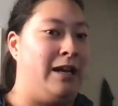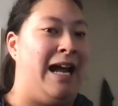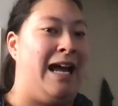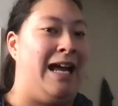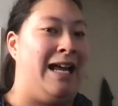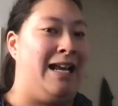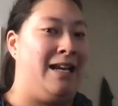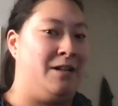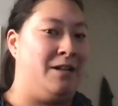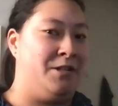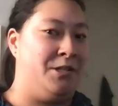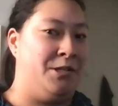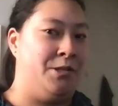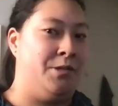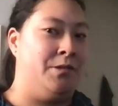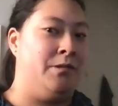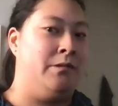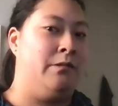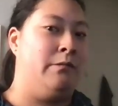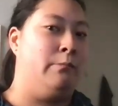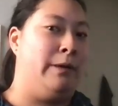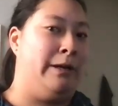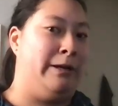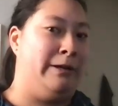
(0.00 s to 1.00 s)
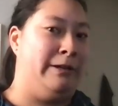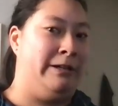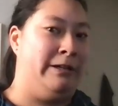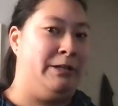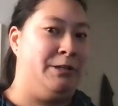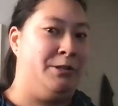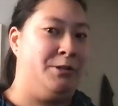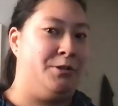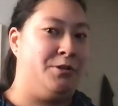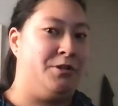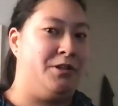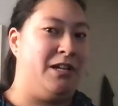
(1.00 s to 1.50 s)
of attitudinal
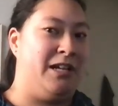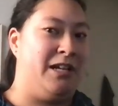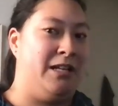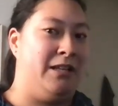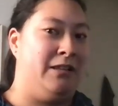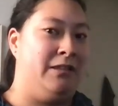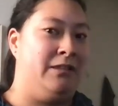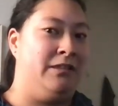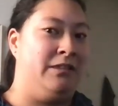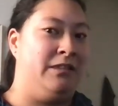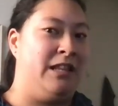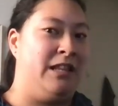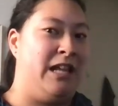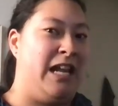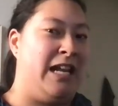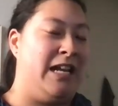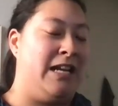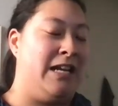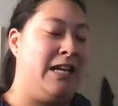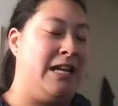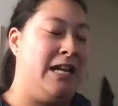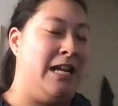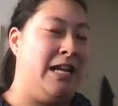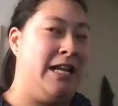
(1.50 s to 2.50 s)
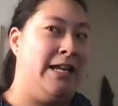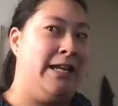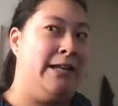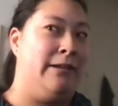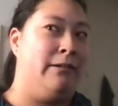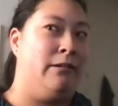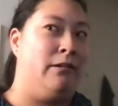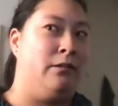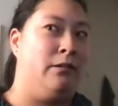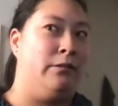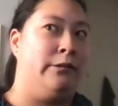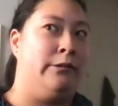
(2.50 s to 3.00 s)
barriers, and the A D
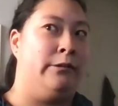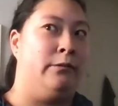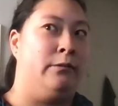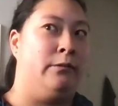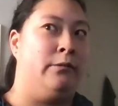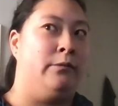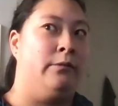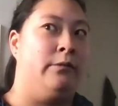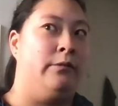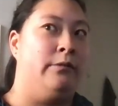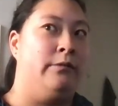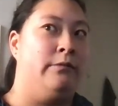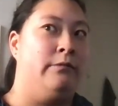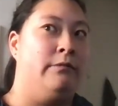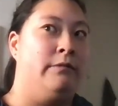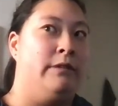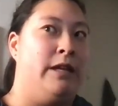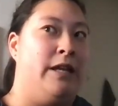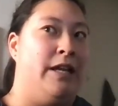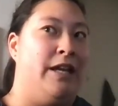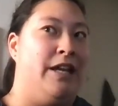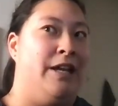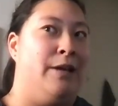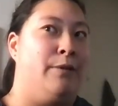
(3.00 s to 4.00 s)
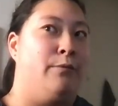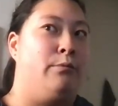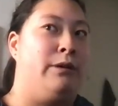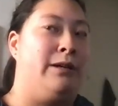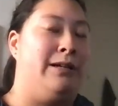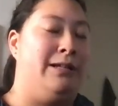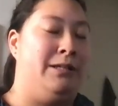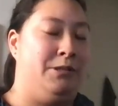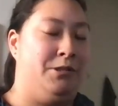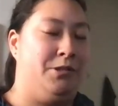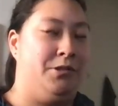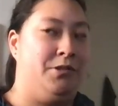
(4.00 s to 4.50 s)
A, although it
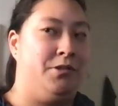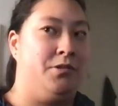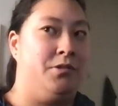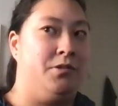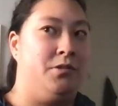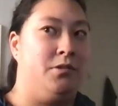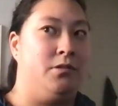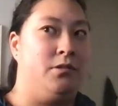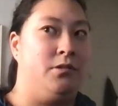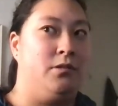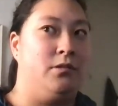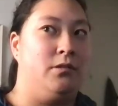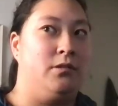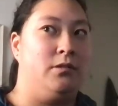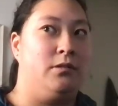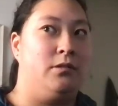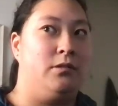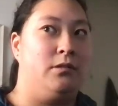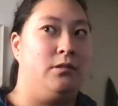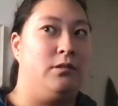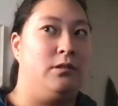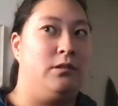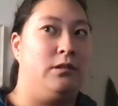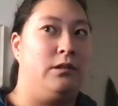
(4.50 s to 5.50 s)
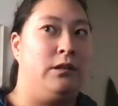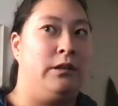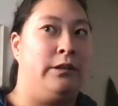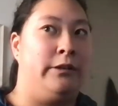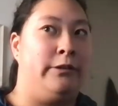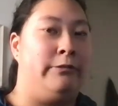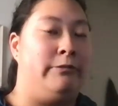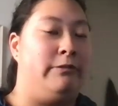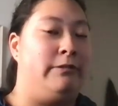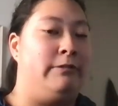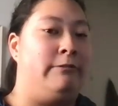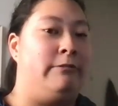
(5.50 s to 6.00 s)
was
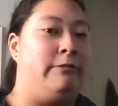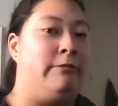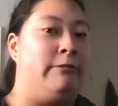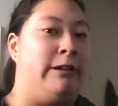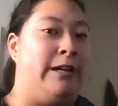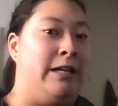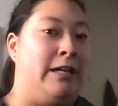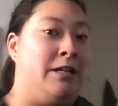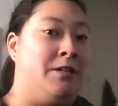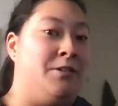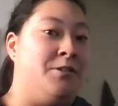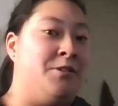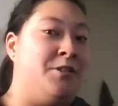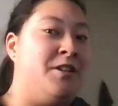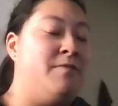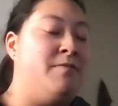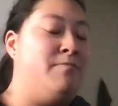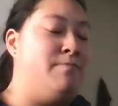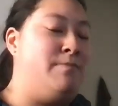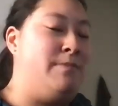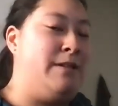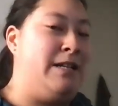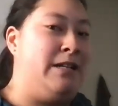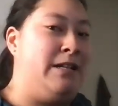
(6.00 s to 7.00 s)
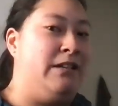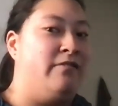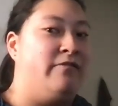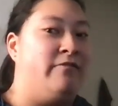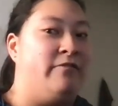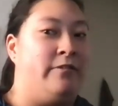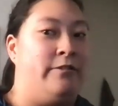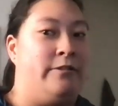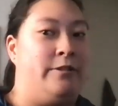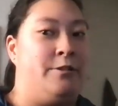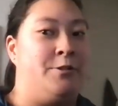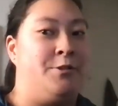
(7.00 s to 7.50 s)
a great achievement
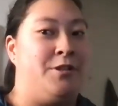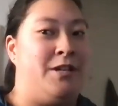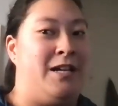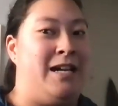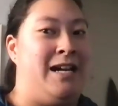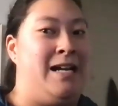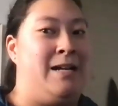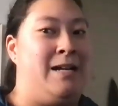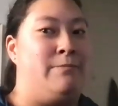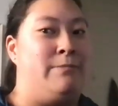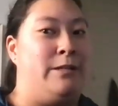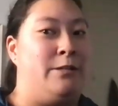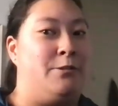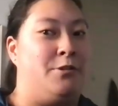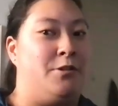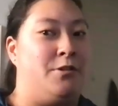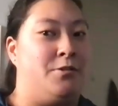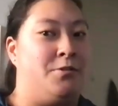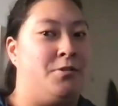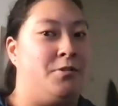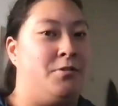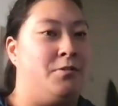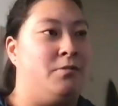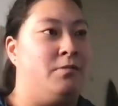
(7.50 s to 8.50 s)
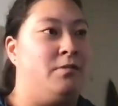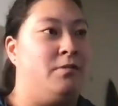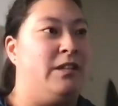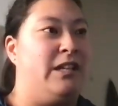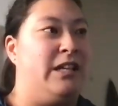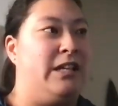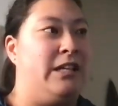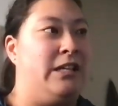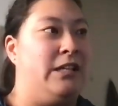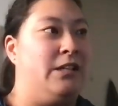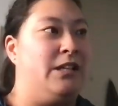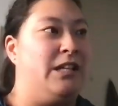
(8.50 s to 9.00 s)
for its time, it's also,
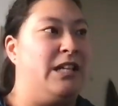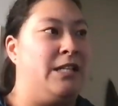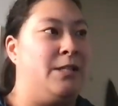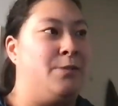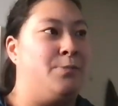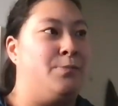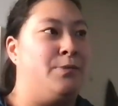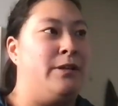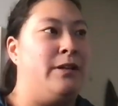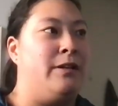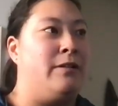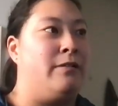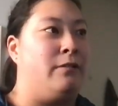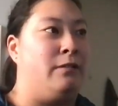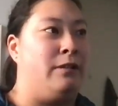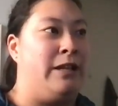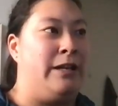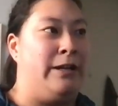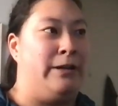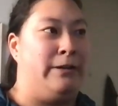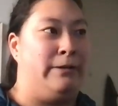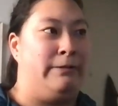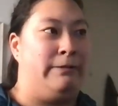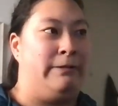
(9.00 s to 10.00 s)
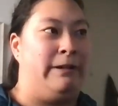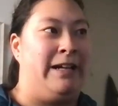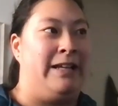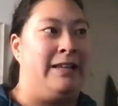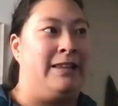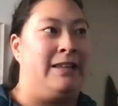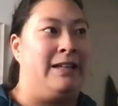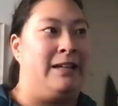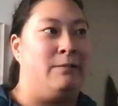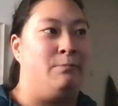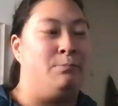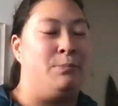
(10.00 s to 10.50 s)
it, it's pretty clear,
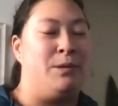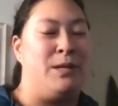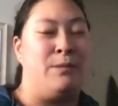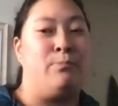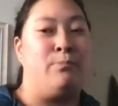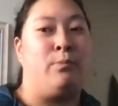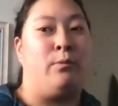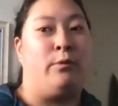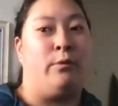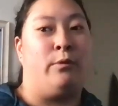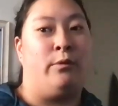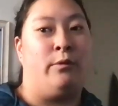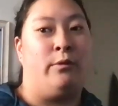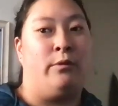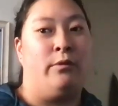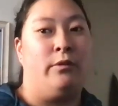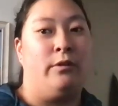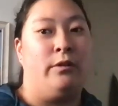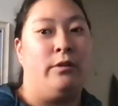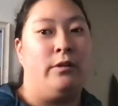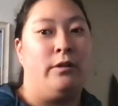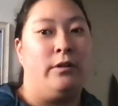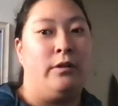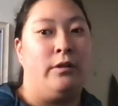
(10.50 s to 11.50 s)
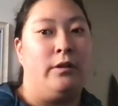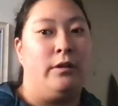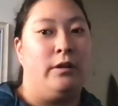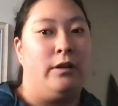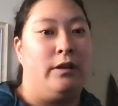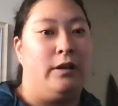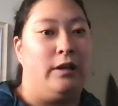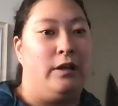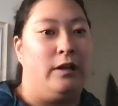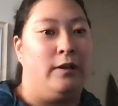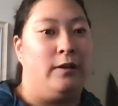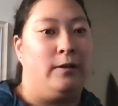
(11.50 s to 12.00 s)
right, that people,
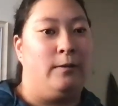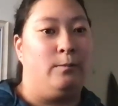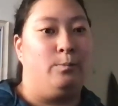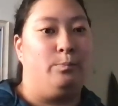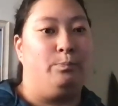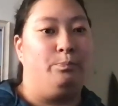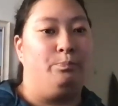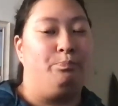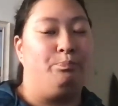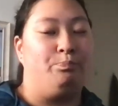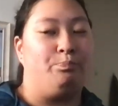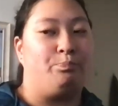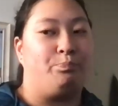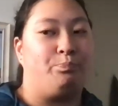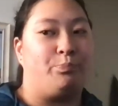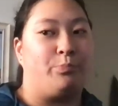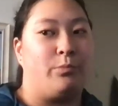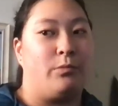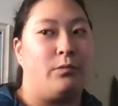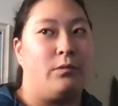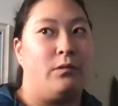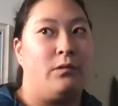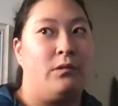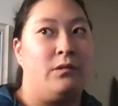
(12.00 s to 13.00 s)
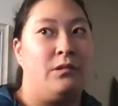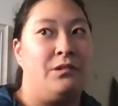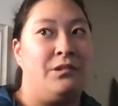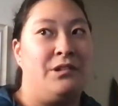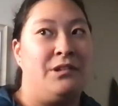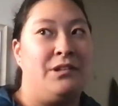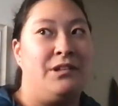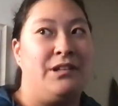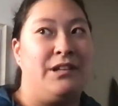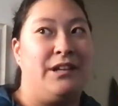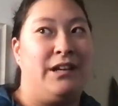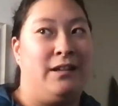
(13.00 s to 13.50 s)
um,
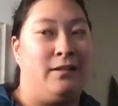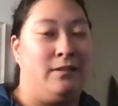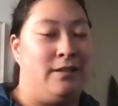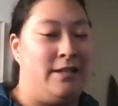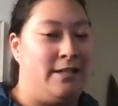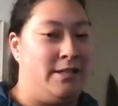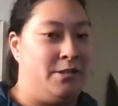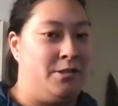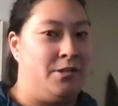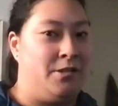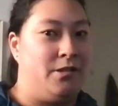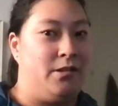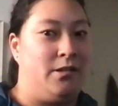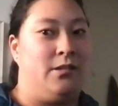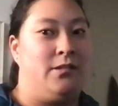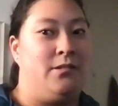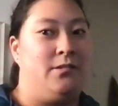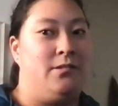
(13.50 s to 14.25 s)
at least the